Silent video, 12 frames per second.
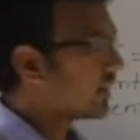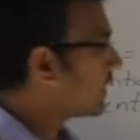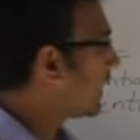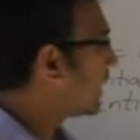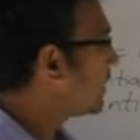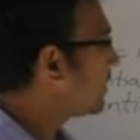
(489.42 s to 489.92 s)

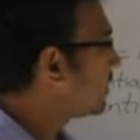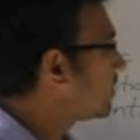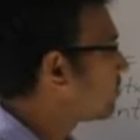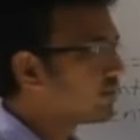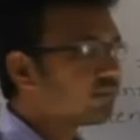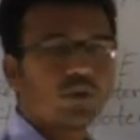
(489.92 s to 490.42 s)

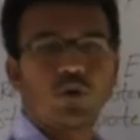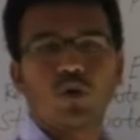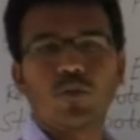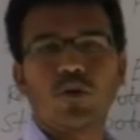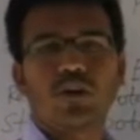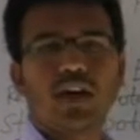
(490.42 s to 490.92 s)
then
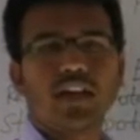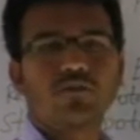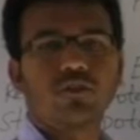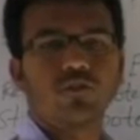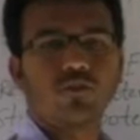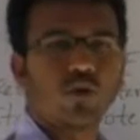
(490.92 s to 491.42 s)
no more current
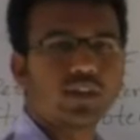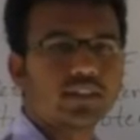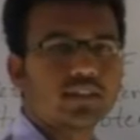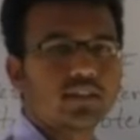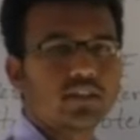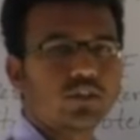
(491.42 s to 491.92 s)
will flow in
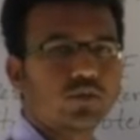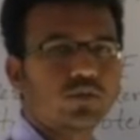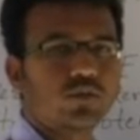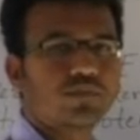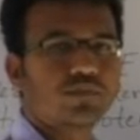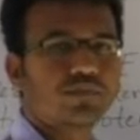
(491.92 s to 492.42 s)
this circuit.
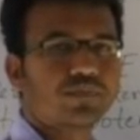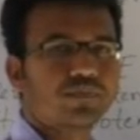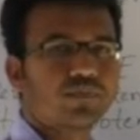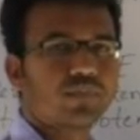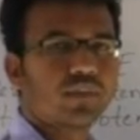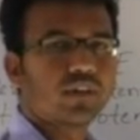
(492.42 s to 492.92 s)

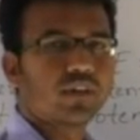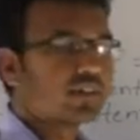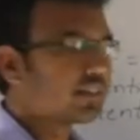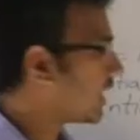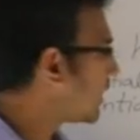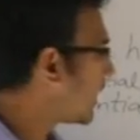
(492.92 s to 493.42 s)

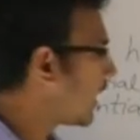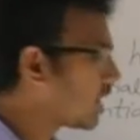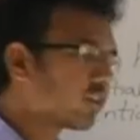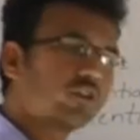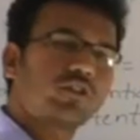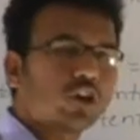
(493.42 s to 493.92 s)
The other
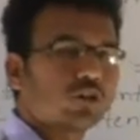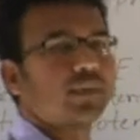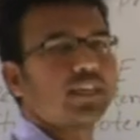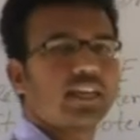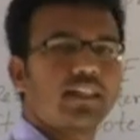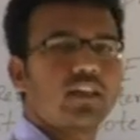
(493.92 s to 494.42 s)
electrons
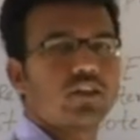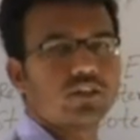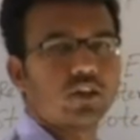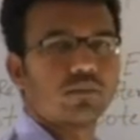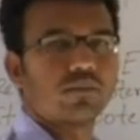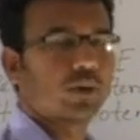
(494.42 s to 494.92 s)
automatically they'll
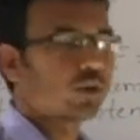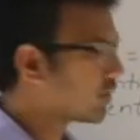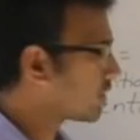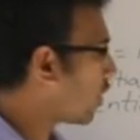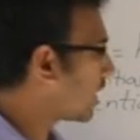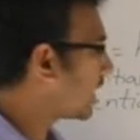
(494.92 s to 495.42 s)
stop,
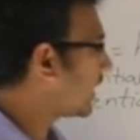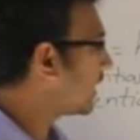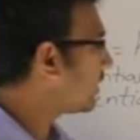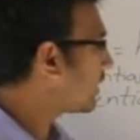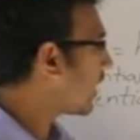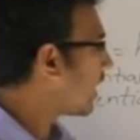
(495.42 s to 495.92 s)
because
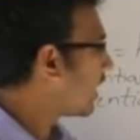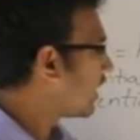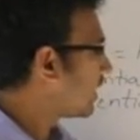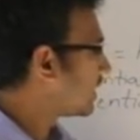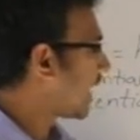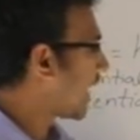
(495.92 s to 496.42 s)
already
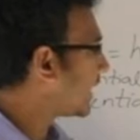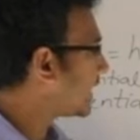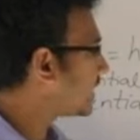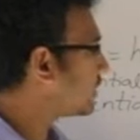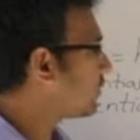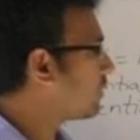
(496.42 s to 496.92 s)
the
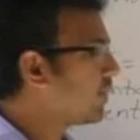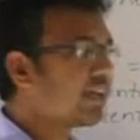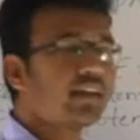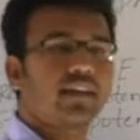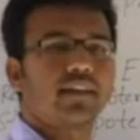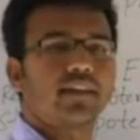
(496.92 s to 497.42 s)
energy will
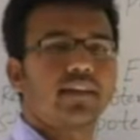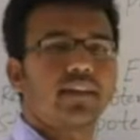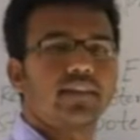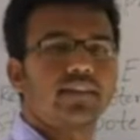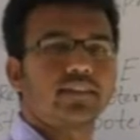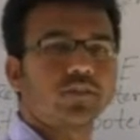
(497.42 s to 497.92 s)
be
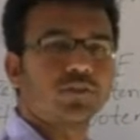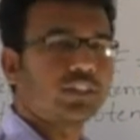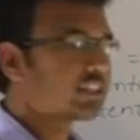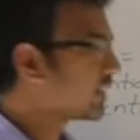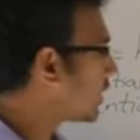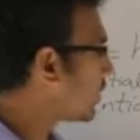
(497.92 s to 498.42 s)

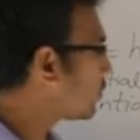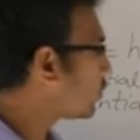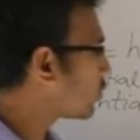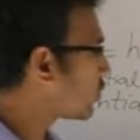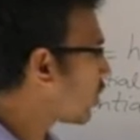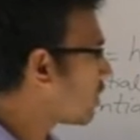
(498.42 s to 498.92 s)
sufficient enough to
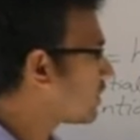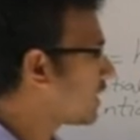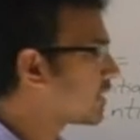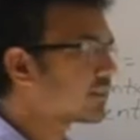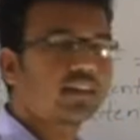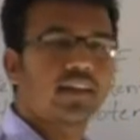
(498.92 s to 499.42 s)
stop
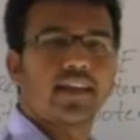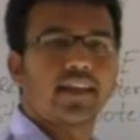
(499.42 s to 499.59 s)
this